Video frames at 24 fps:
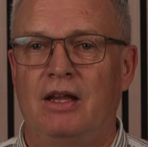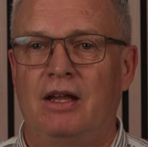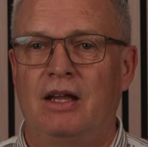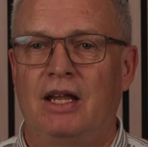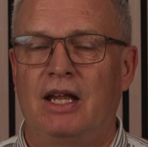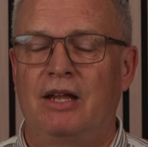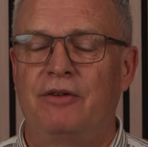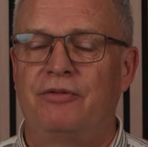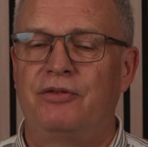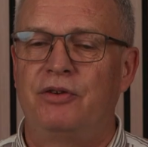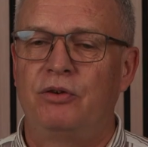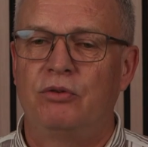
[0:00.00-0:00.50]

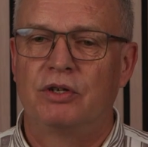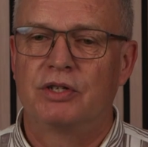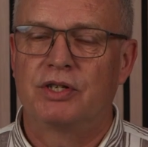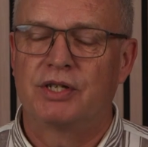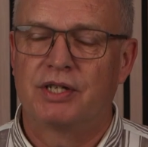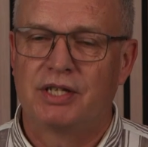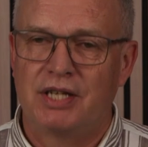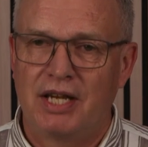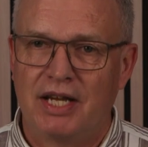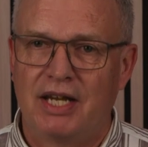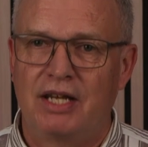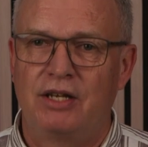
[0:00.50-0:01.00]
If you are
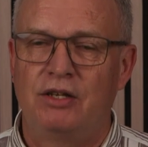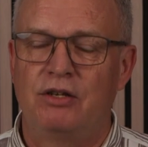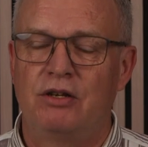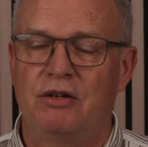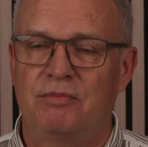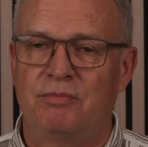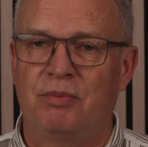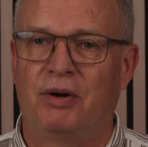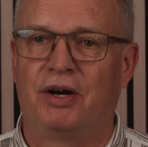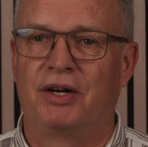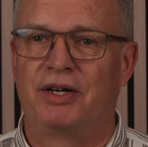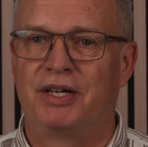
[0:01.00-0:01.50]
sick in your
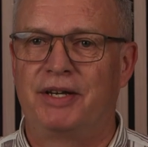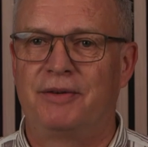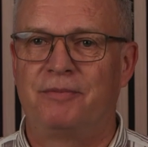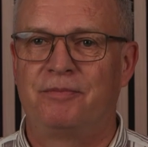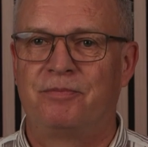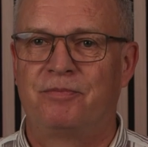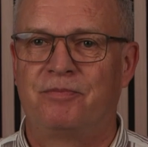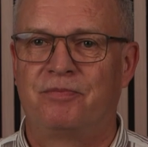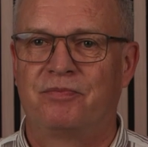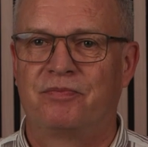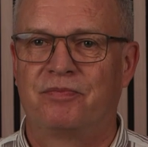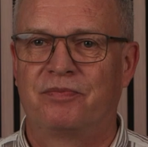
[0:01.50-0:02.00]
body,
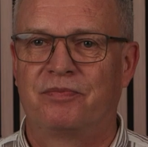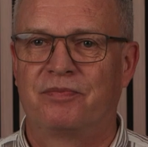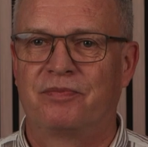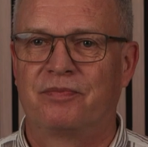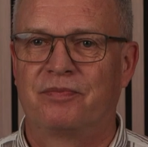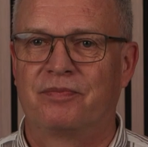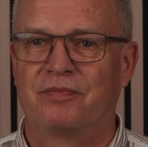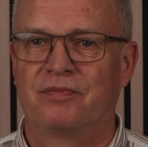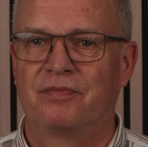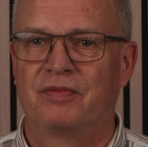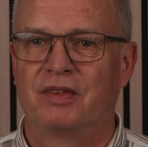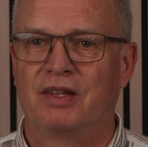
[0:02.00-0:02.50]

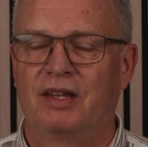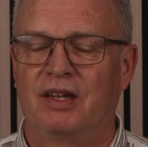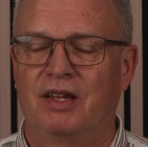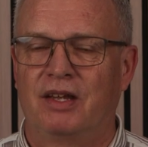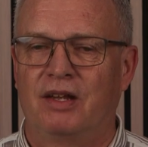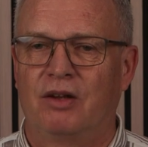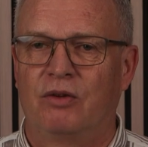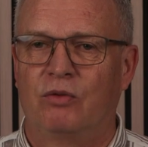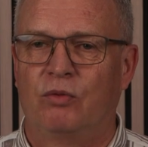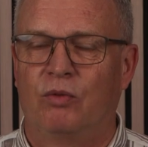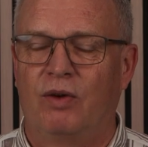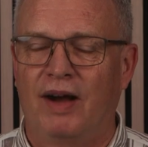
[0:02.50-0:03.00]

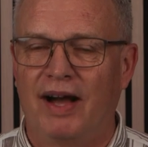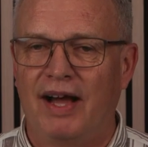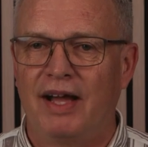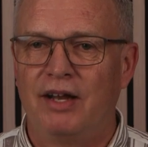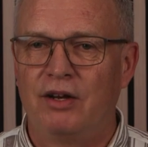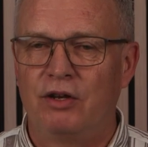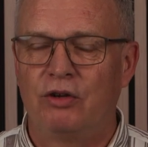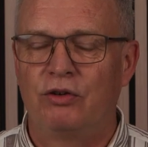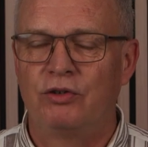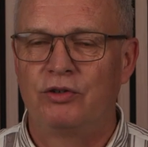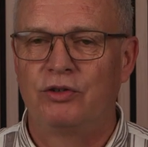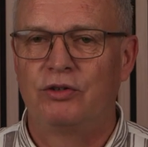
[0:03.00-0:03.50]
why
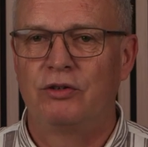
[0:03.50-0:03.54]
don't